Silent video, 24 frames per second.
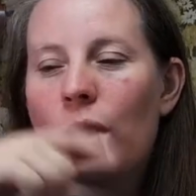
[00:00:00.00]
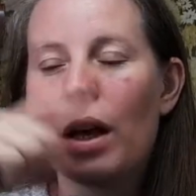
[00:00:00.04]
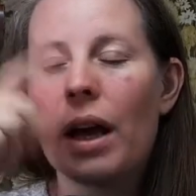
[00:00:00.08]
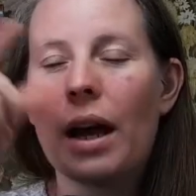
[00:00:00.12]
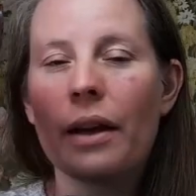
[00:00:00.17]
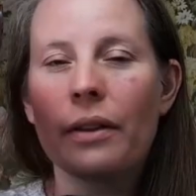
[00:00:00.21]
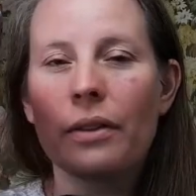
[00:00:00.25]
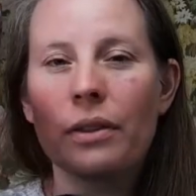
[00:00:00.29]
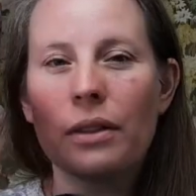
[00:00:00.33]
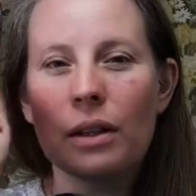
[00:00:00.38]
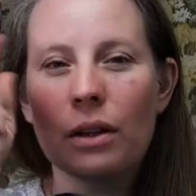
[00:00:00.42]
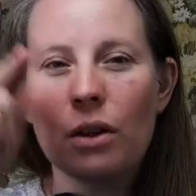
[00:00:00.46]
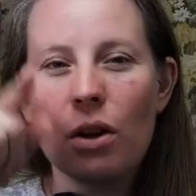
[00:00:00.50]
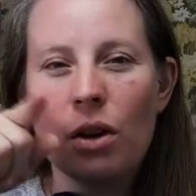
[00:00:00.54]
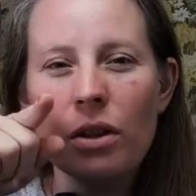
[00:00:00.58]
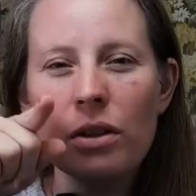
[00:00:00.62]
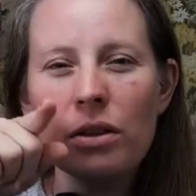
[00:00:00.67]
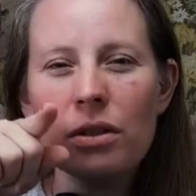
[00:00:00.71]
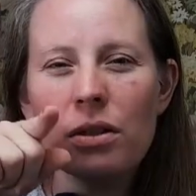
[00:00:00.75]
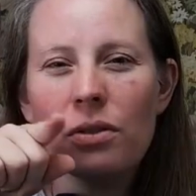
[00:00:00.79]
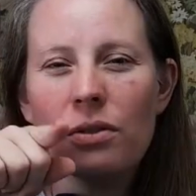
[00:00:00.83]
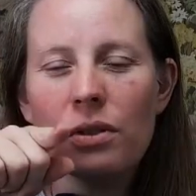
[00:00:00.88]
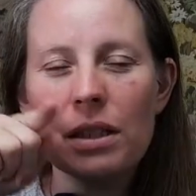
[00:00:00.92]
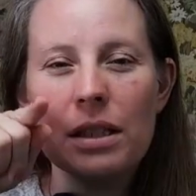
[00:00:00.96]
And the
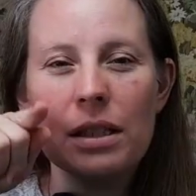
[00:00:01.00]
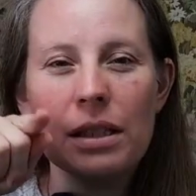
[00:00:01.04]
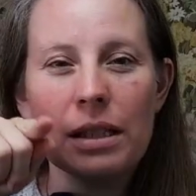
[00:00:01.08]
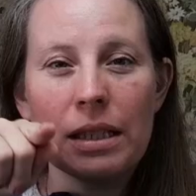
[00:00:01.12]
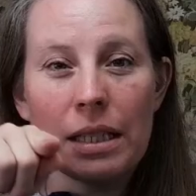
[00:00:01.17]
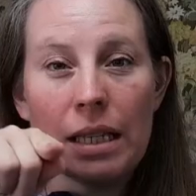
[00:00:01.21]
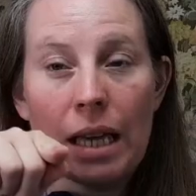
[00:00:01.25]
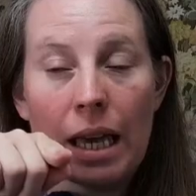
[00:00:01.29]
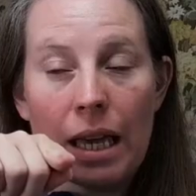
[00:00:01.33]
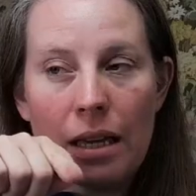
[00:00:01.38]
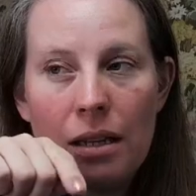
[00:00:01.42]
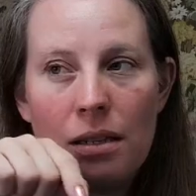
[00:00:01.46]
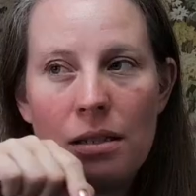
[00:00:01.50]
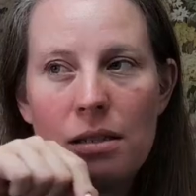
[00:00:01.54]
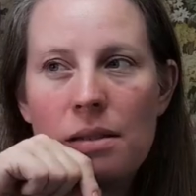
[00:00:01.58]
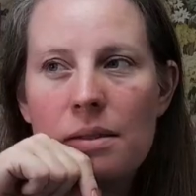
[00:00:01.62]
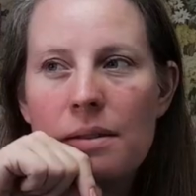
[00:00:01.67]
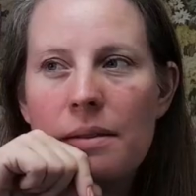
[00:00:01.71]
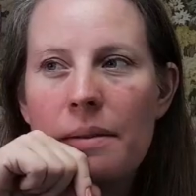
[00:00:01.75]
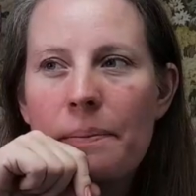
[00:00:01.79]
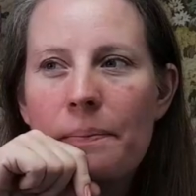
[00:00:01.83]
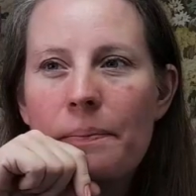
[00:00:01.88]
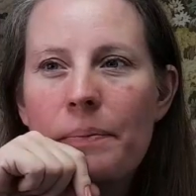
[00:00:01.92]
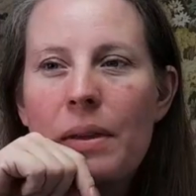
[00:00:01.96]
answer is yes,
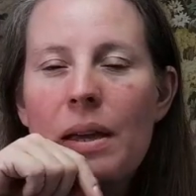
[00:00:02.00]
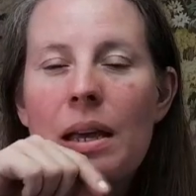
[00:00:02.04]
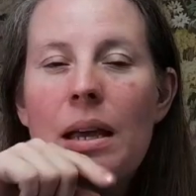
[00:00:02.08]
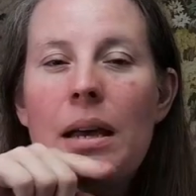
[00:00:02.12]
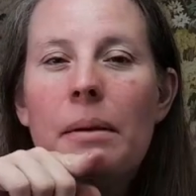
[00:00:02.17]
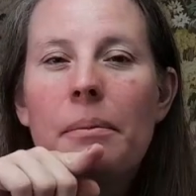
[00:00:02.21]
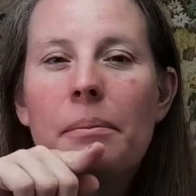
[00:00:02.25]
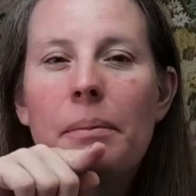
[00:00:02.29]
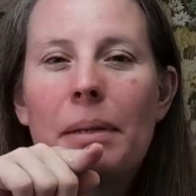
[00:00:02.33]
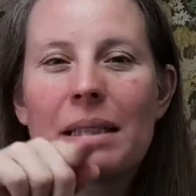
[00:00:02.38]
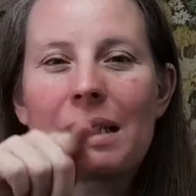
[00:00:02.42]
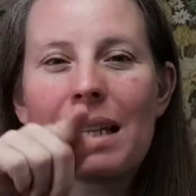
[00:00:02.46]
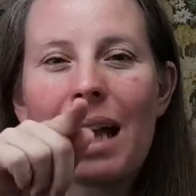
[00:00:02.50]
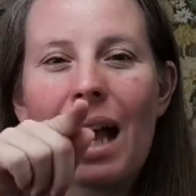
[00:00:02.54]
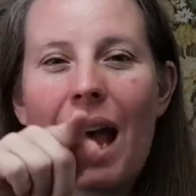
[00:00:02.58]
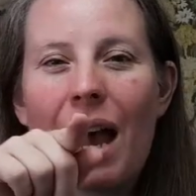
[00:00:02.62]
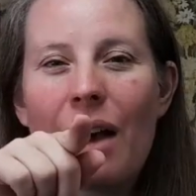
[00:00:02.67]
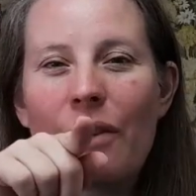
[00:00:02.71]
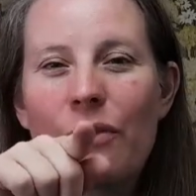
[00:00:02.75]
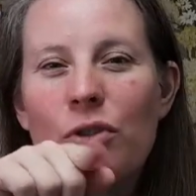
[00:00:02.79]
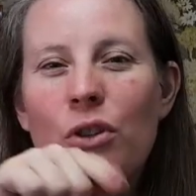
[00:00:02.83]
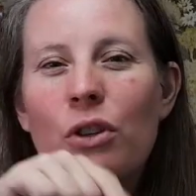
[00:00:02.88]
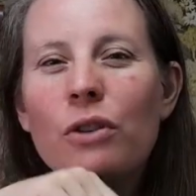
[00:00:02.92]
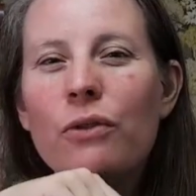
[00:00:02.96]
but I
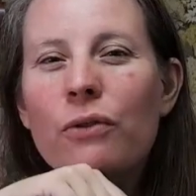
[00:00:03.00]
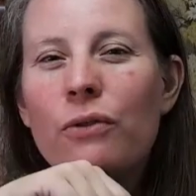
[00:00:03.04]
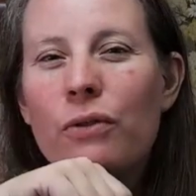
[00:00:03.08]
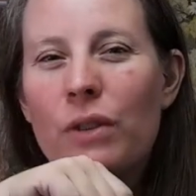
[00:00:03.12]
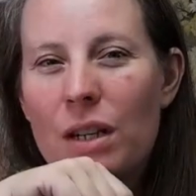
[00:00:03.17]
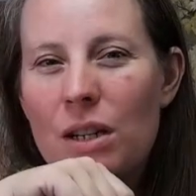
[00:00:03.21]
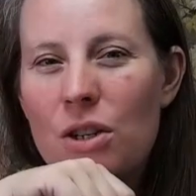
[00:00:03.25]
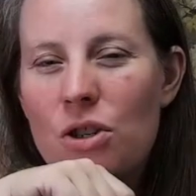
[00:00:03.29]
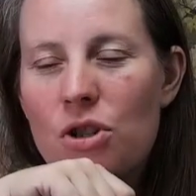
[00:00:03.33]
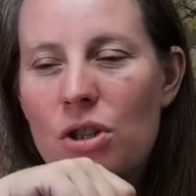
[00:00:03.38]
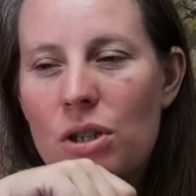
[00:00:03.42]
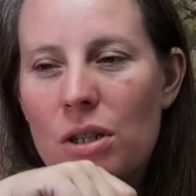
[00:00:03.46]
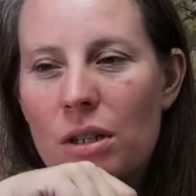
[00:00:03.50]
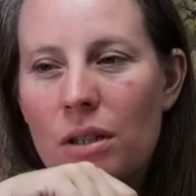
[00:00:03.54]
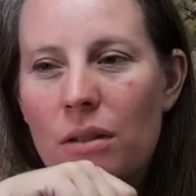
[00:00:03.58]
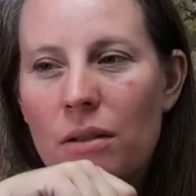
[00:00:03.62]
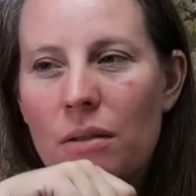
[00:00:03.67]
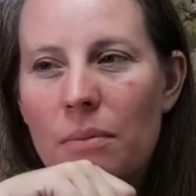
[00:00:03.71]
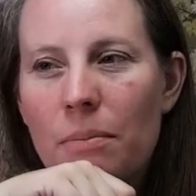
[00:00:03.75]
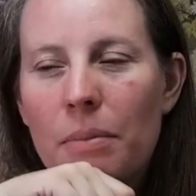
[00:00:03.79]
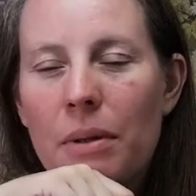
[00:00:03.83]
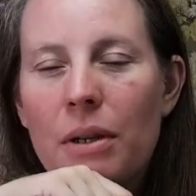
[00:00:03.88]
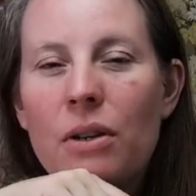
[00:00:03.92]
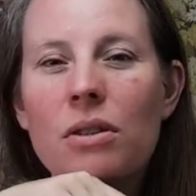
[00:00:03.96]
have not finished it
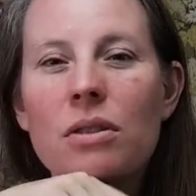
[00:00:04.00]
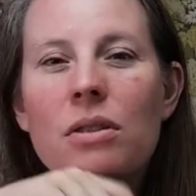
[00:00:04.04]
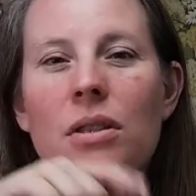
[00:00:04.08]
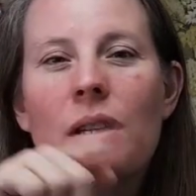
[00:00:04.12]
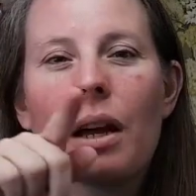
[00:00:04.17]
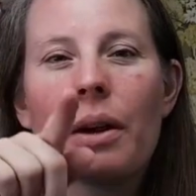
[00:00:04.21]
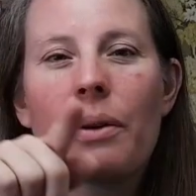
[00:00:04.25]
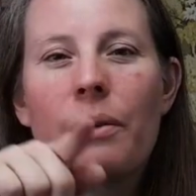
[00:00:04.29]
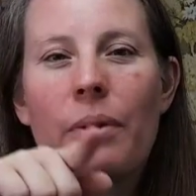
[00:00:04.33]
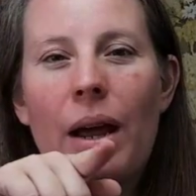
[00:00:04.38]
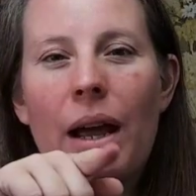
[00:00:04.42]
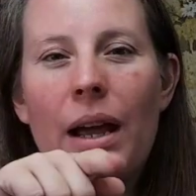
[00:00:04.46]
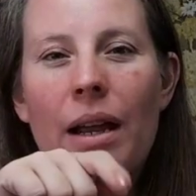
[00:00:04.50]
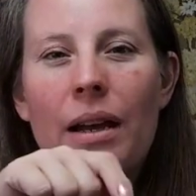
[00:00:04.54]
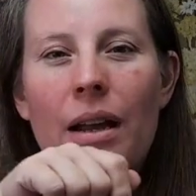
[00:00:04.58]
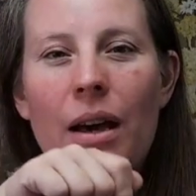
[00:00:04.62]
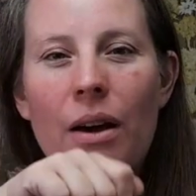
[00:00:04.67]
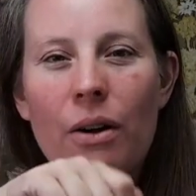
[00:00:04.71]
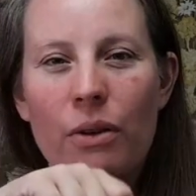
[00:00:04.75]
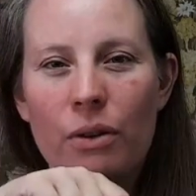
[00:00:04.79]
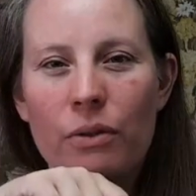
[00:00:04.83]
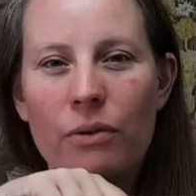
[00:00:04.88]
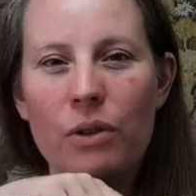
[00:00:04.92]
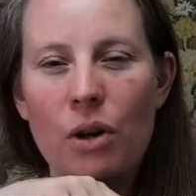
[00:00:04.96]
because I ran
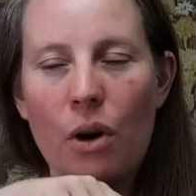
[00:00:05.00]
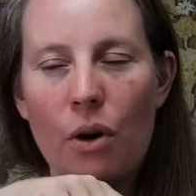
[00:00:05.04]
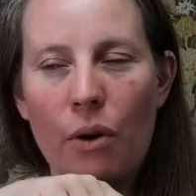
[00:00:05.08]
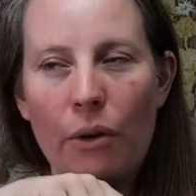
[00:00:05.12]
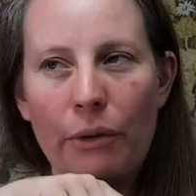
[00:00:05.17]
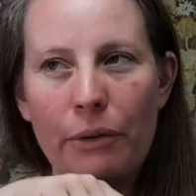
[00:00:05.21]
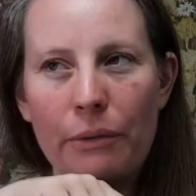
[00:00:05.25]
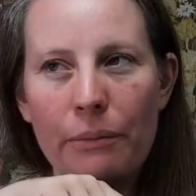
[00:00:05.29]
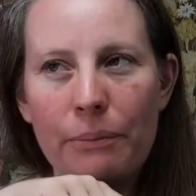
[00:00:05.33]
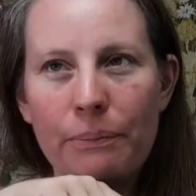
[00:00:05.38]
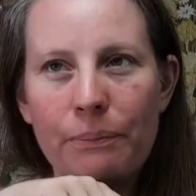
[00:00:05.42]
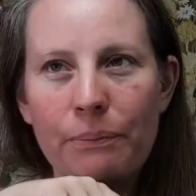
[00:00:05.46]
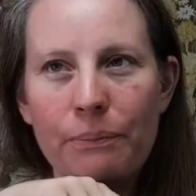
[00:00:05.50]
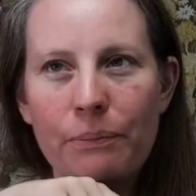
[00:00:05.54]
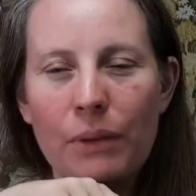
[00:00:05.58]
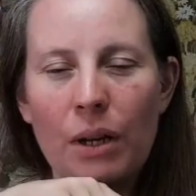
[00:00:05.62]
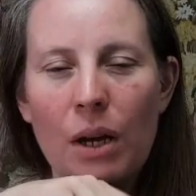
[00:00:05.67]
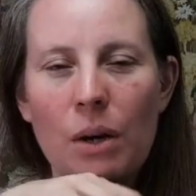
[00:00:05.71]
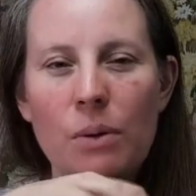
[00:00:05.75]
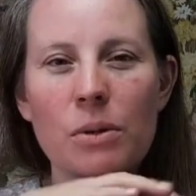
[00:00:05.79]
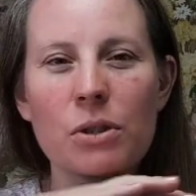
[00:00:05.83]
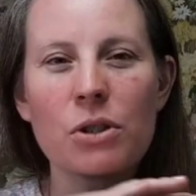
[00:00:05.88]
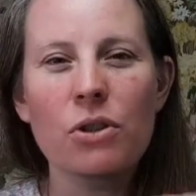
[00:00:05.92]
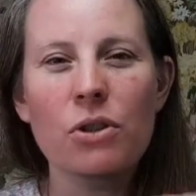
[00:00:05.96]
out of yarn. I was